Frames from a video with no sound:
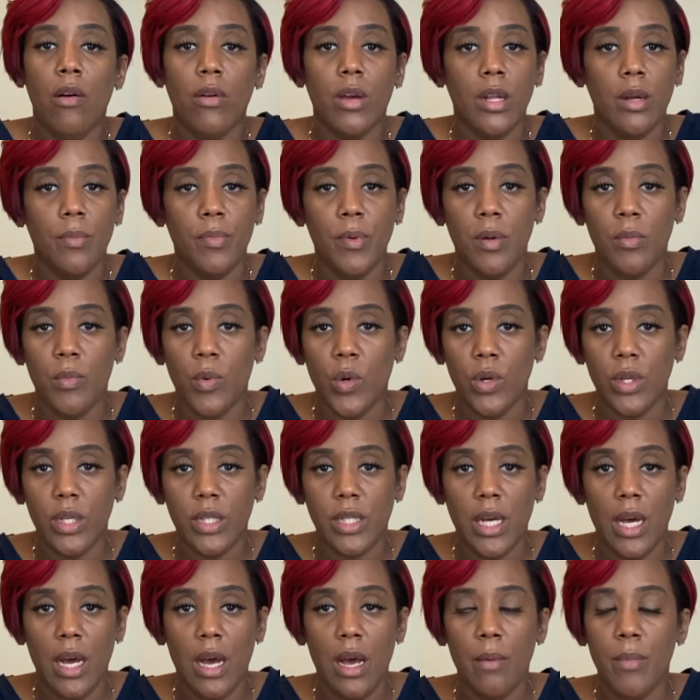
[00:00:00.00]
get up in the morning
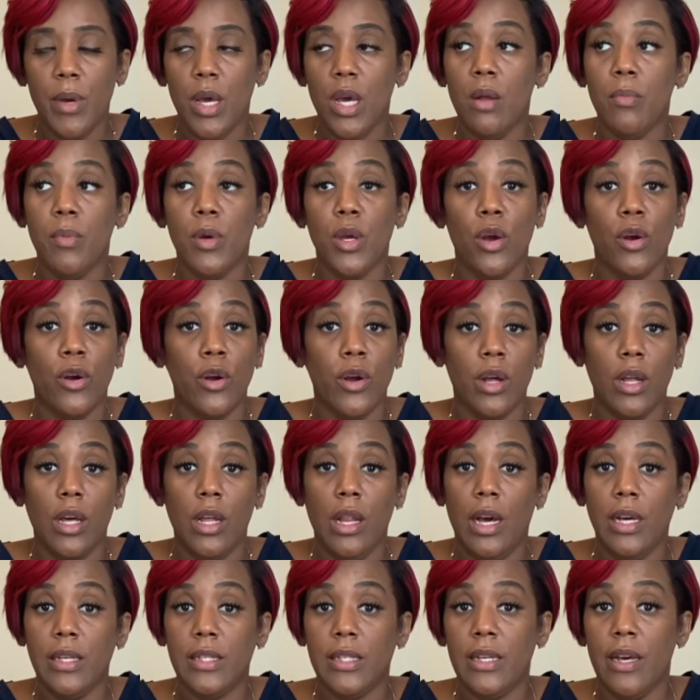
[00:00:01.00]
time. It'll be early,
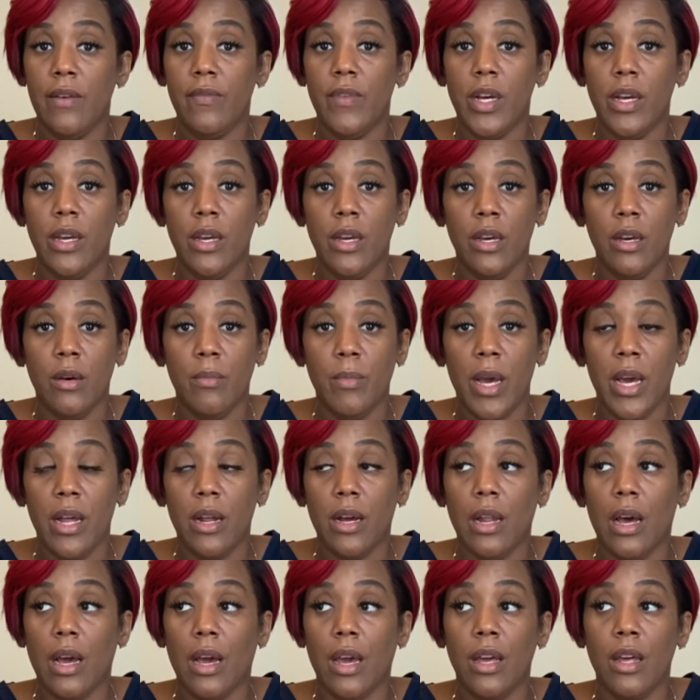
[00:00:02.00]
like 7 a.m., 8
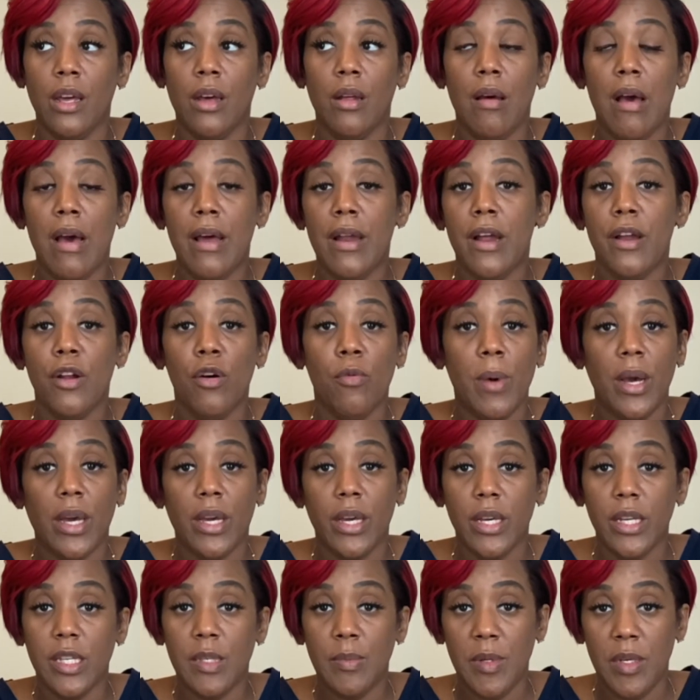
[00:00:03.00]
o'clock a.m. And I know my
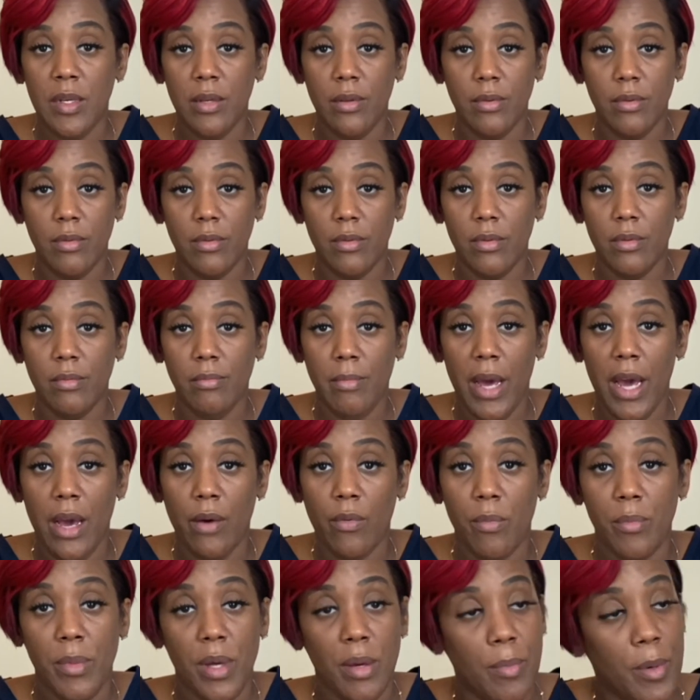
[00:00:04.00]
kids be mad
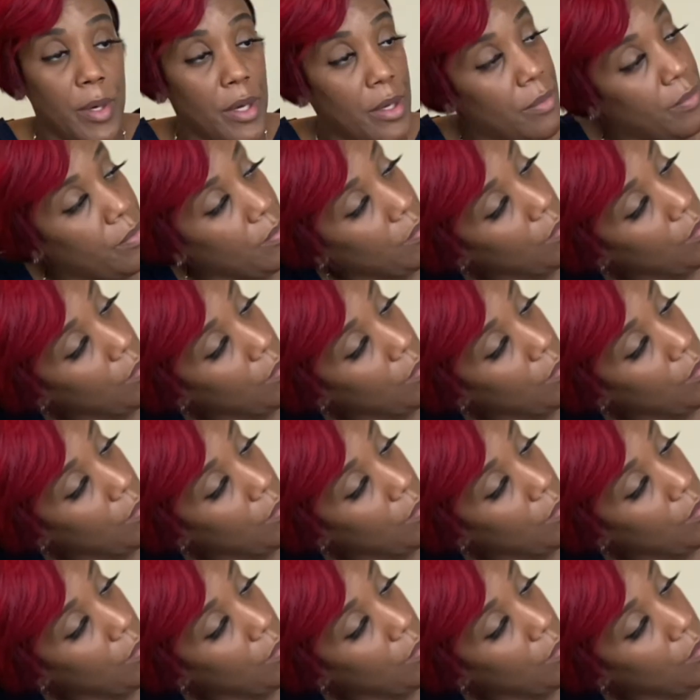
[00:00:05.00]
with me, but